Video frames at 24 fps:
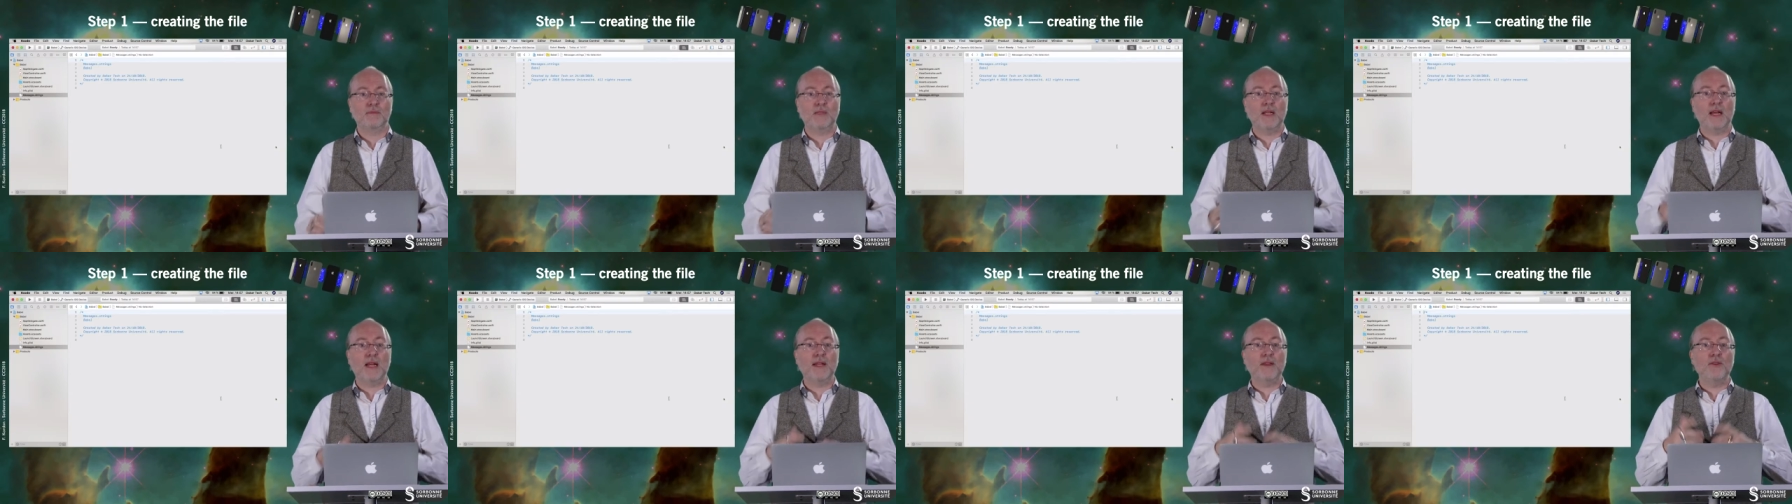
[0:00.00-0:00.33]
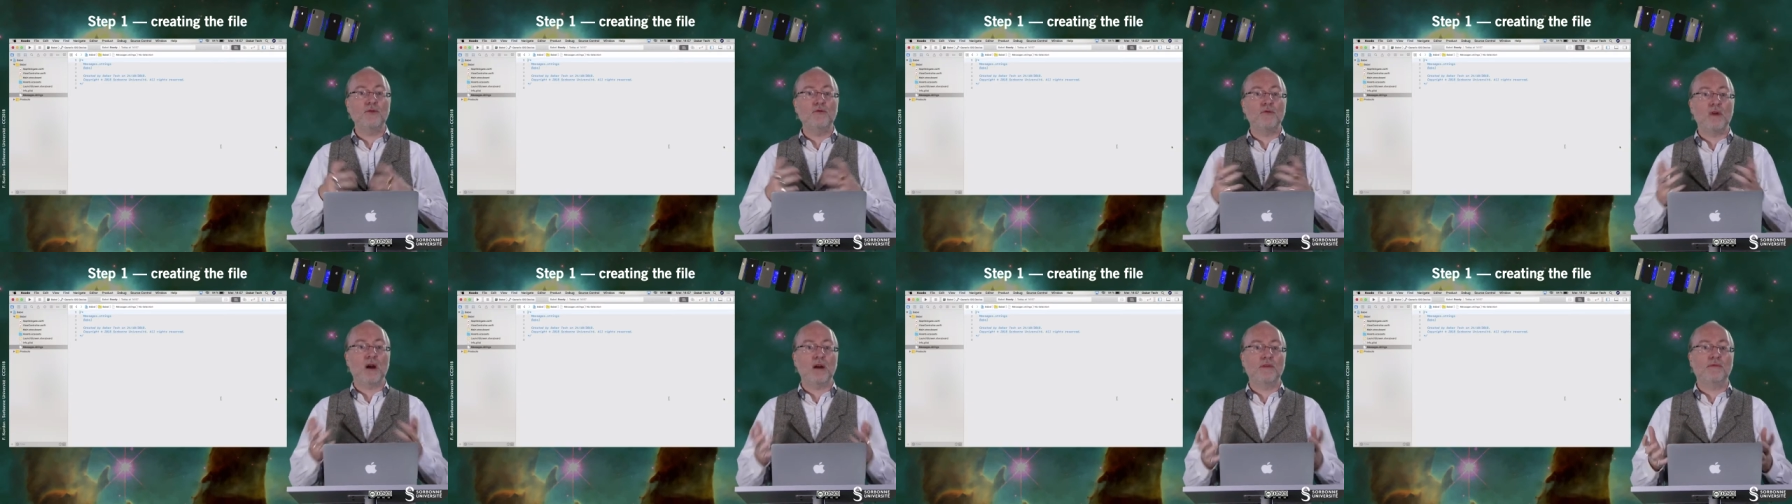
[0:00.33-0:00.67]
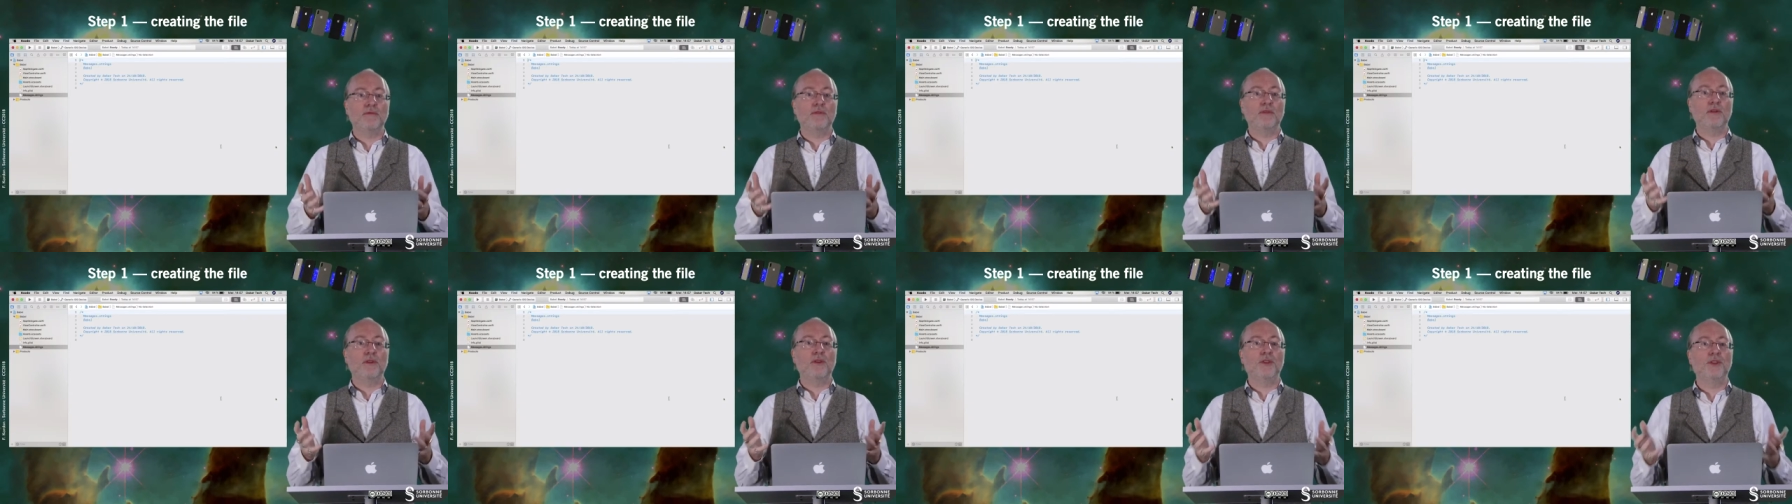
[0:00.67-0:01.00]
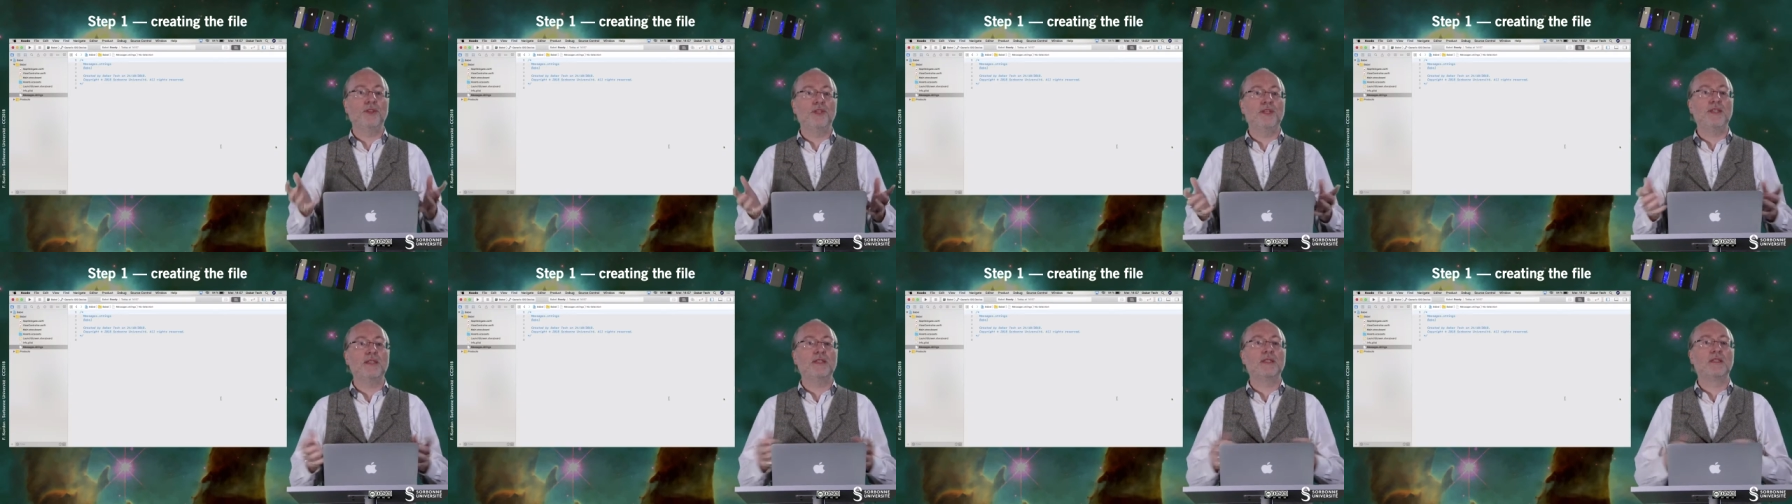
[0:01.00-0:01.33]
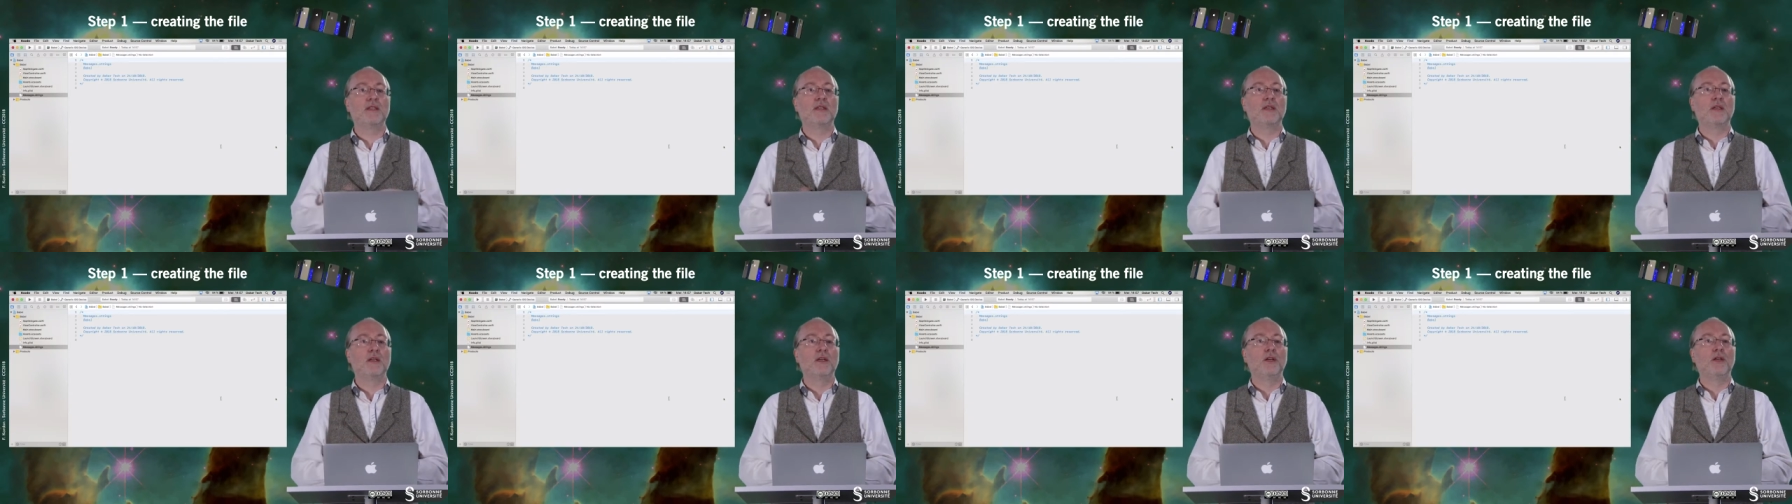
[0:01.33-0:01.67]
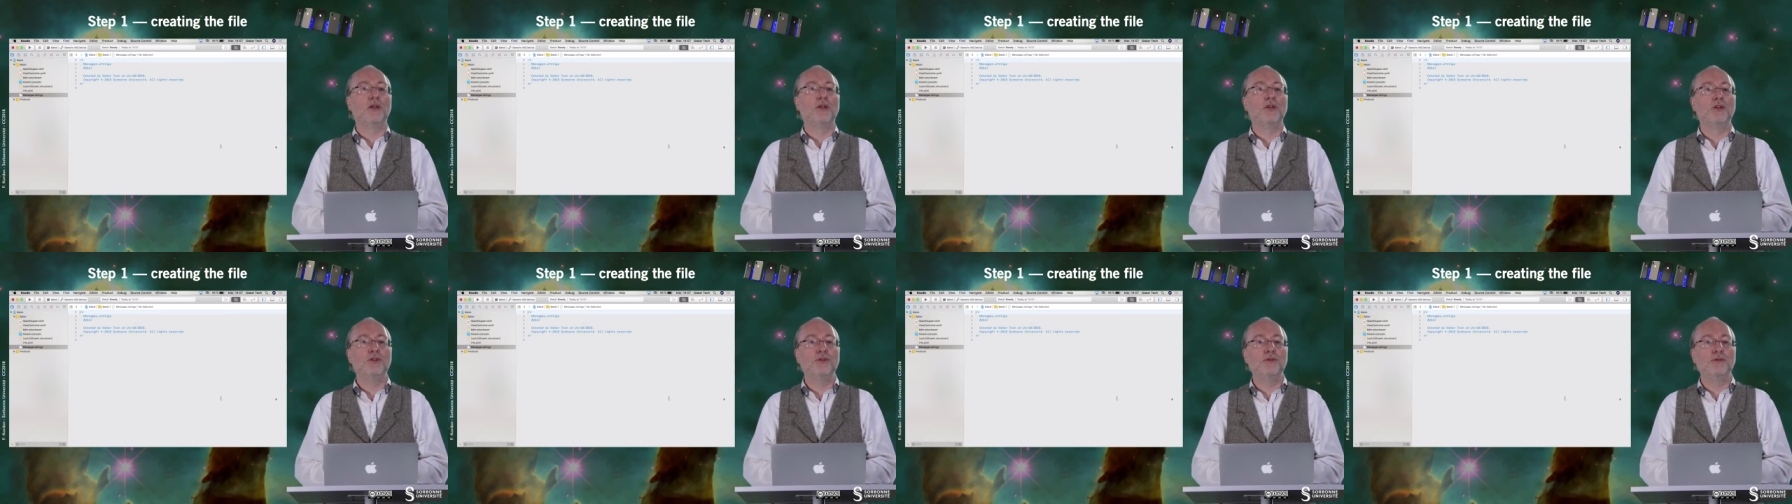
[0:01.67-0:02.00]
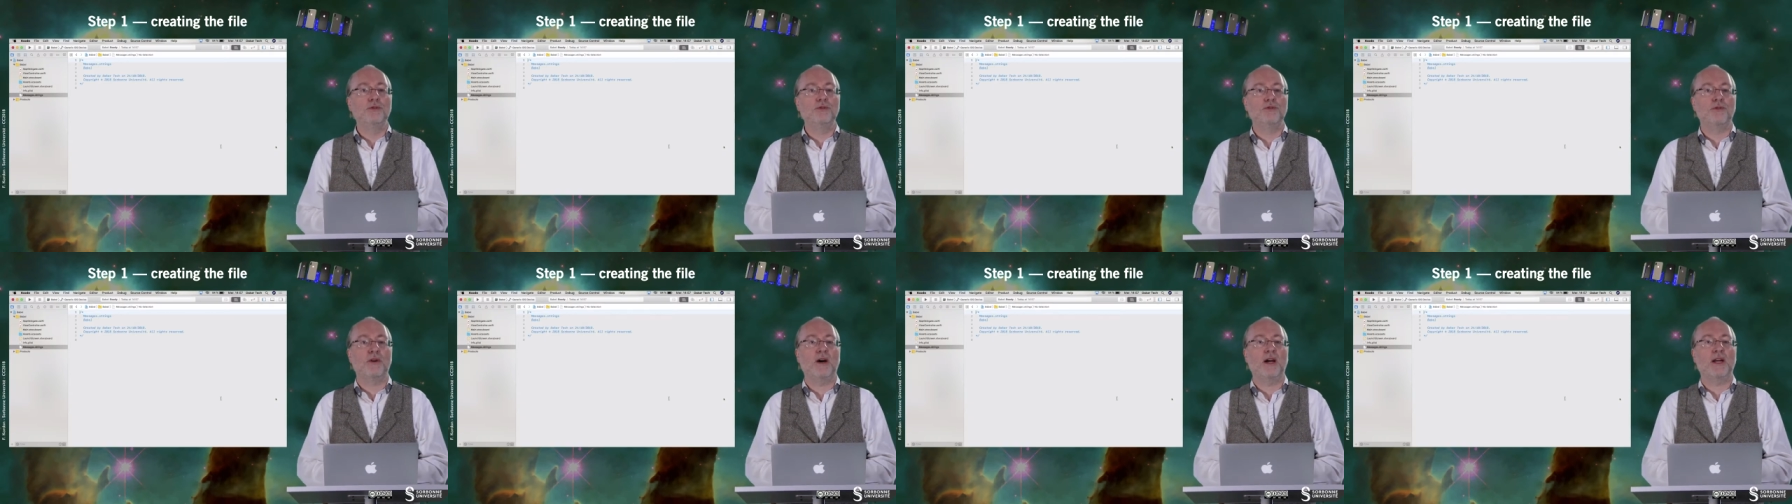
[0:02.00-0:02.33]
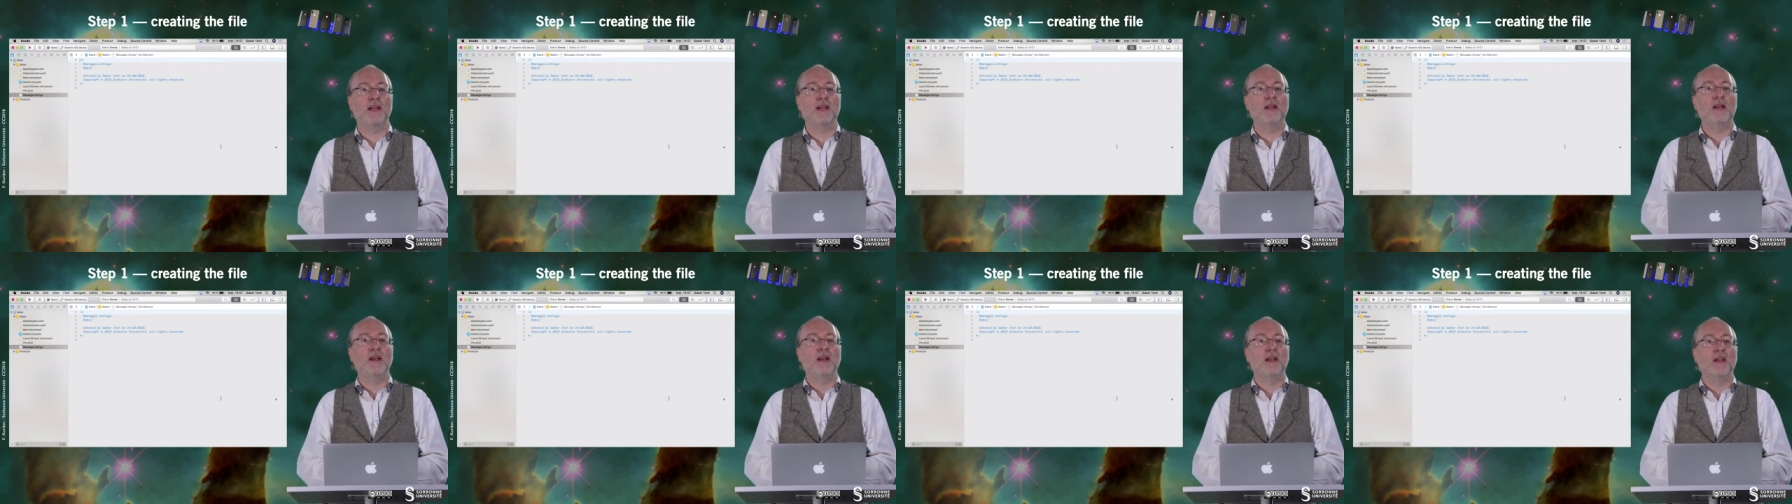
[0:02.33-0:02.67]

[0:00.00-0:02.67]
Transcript: And you have this new file